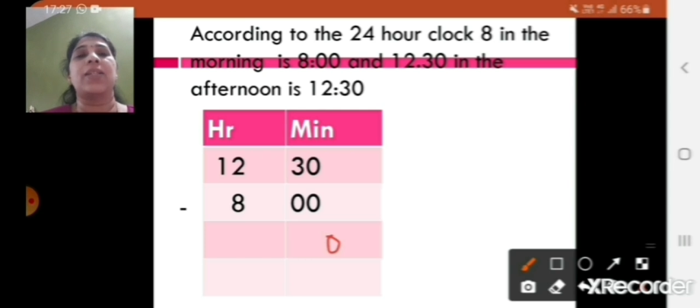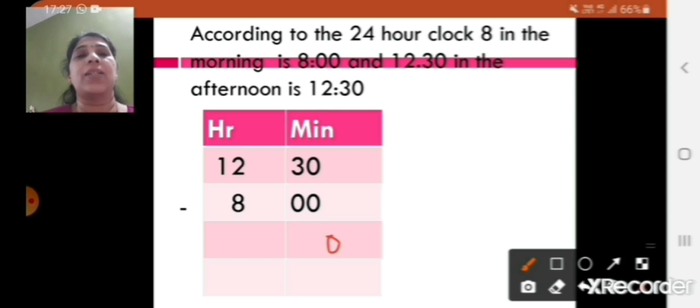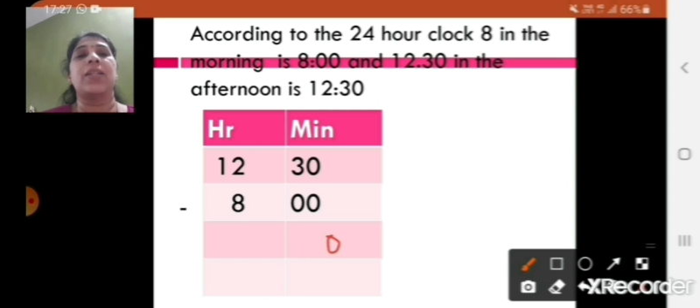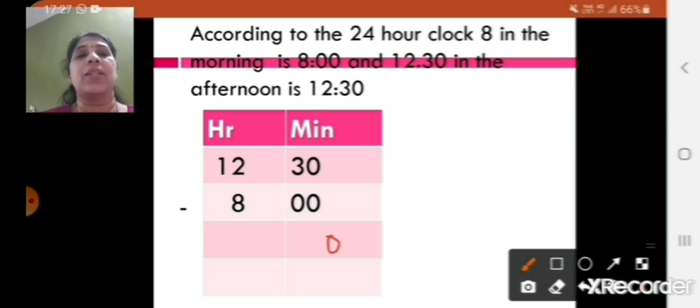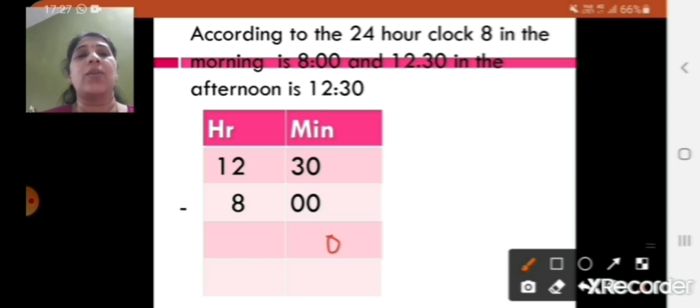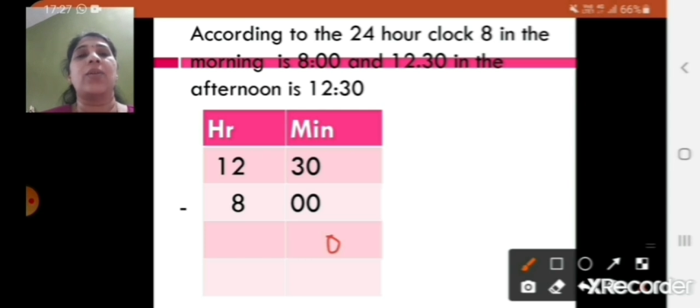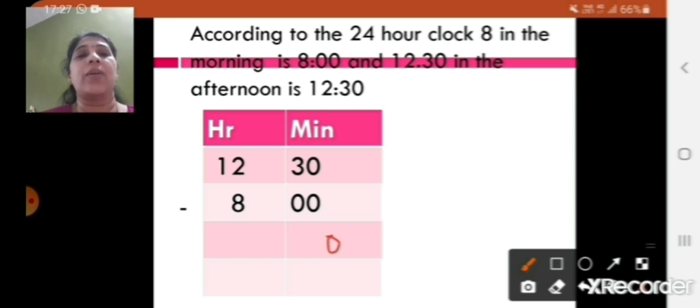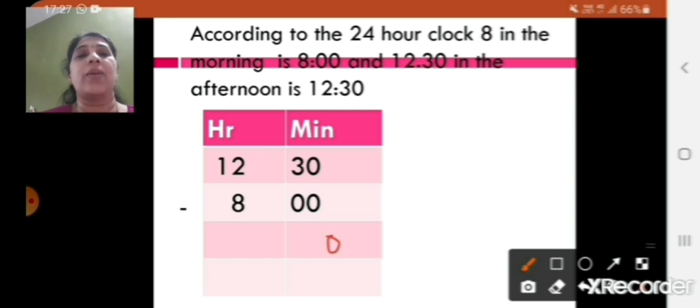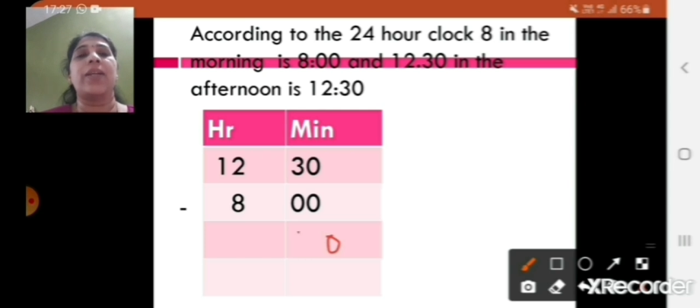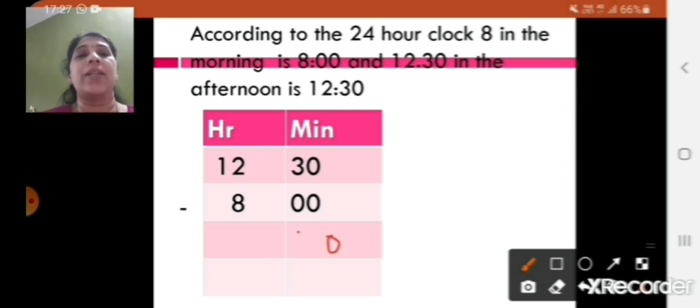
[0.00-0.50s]

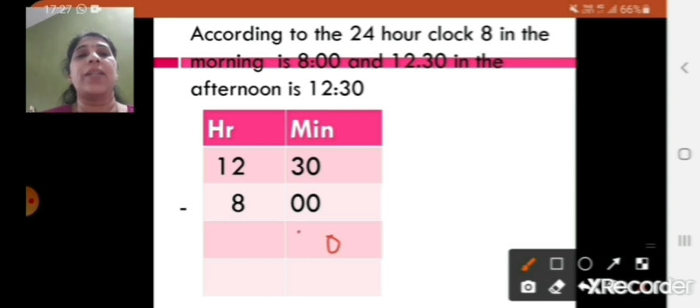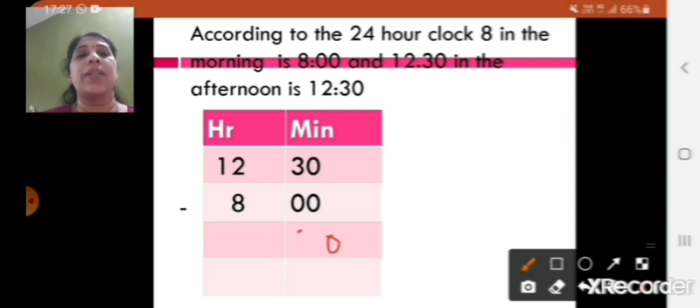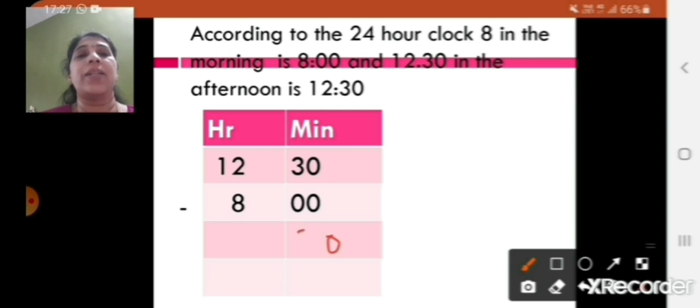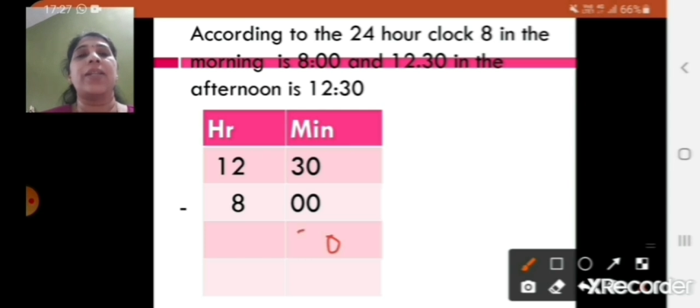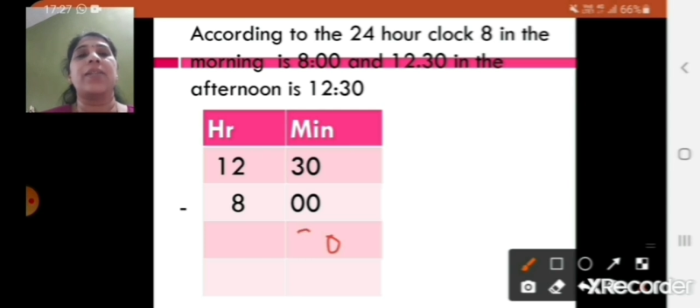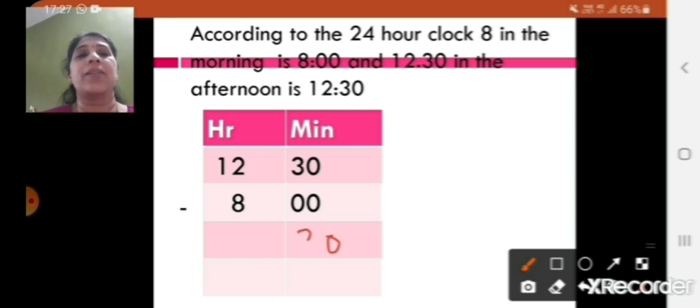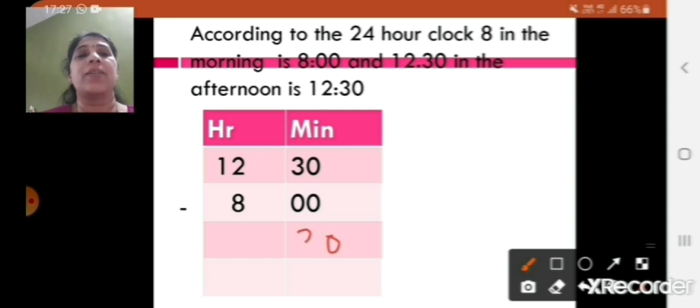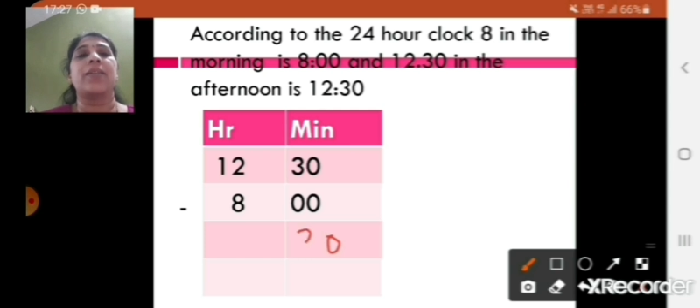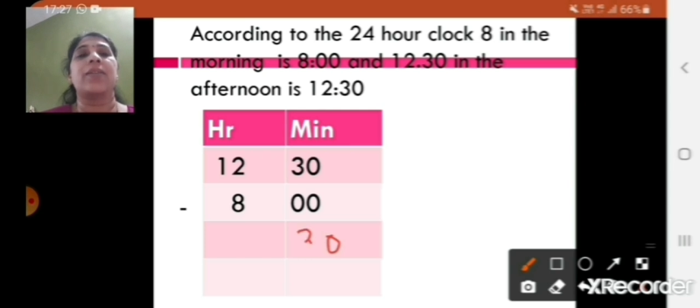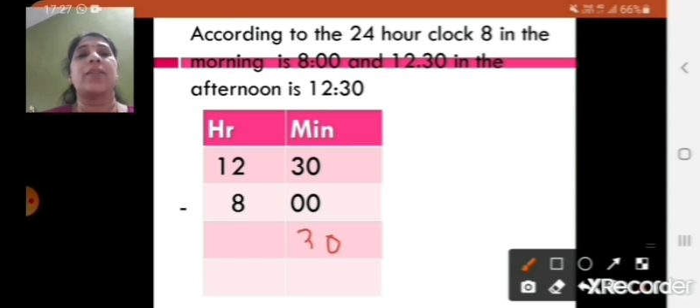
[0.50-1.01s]
0 is
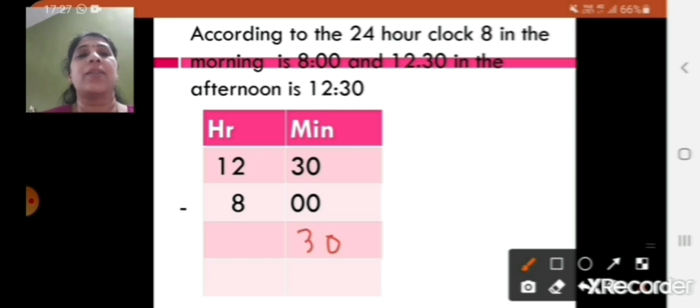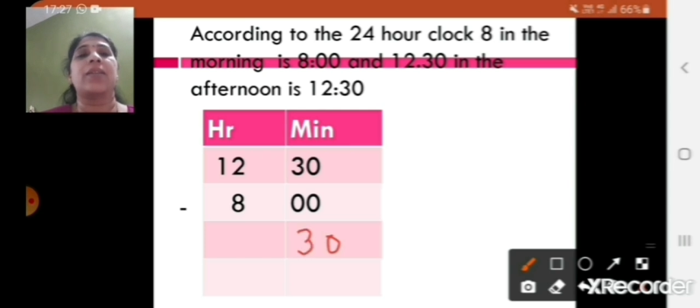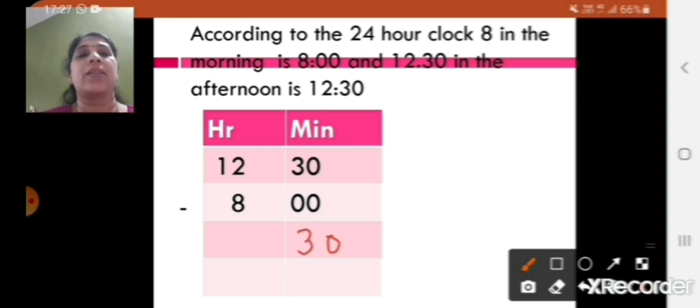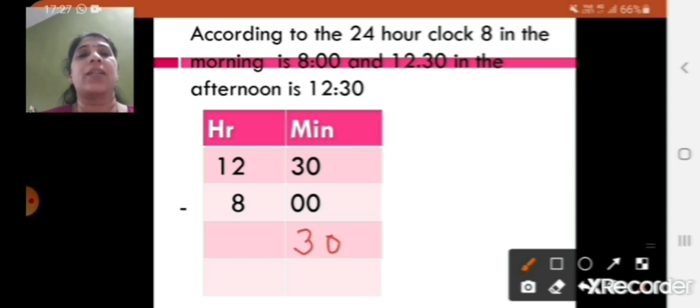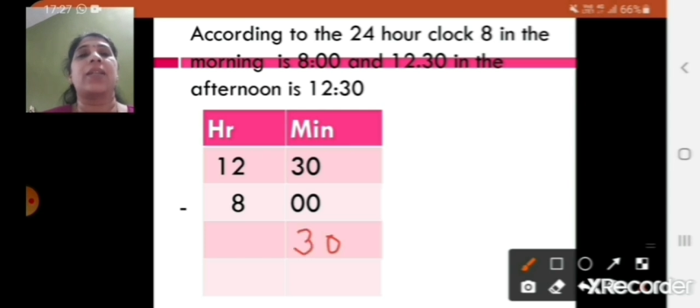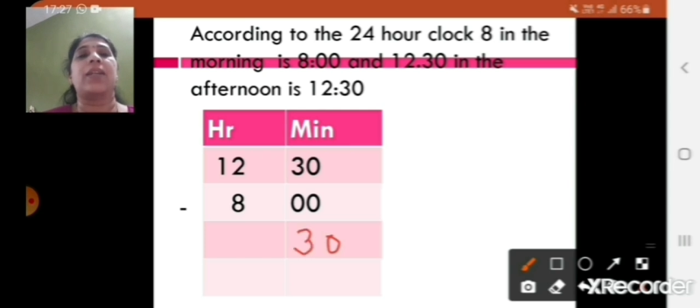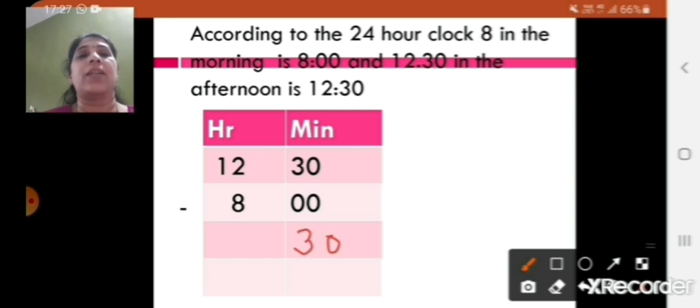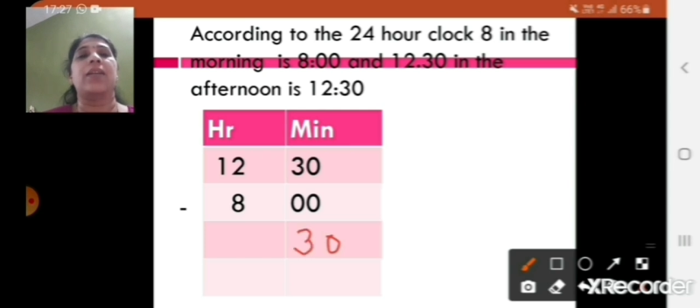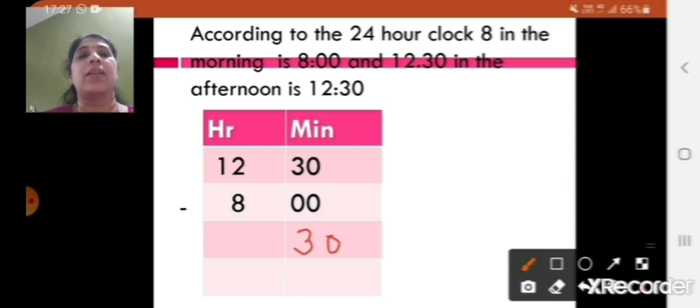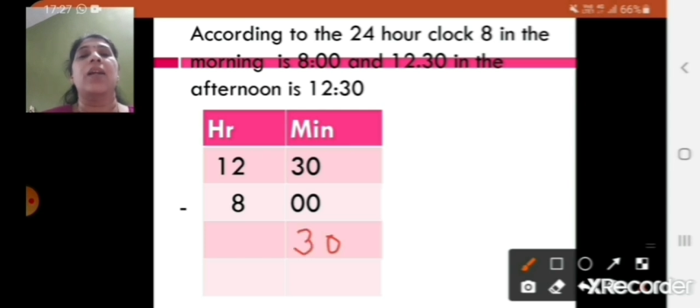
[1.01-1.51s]
3.